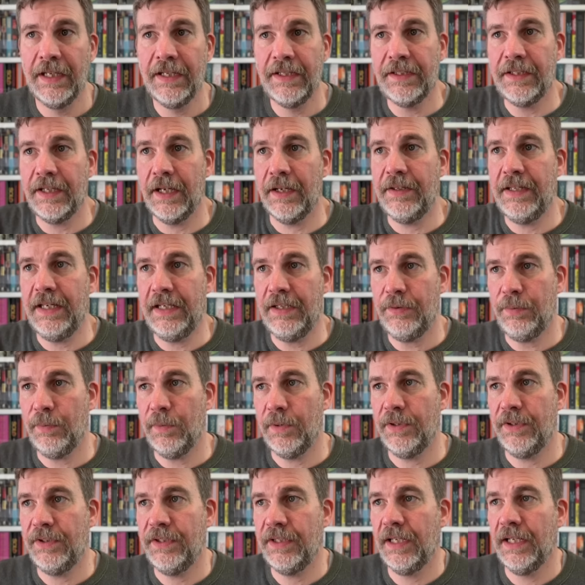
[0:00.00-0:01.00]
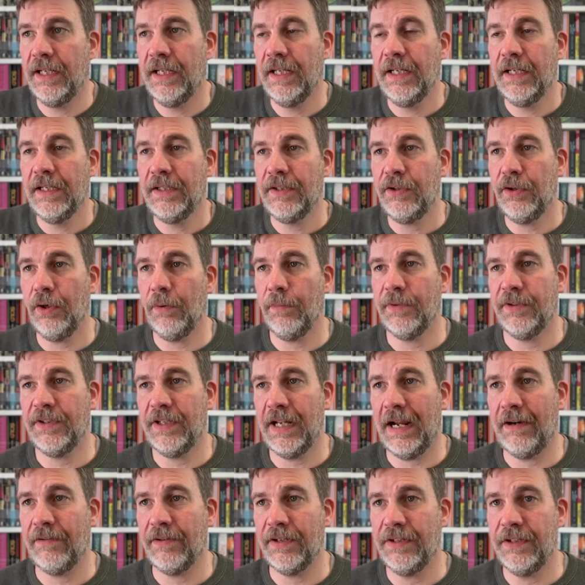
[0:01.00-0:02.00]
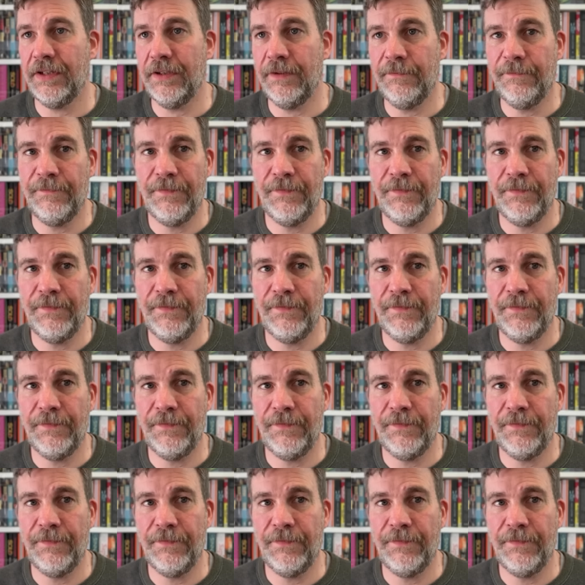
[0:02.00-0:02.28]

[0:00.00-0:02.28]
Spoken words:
So this was Thomas Harris's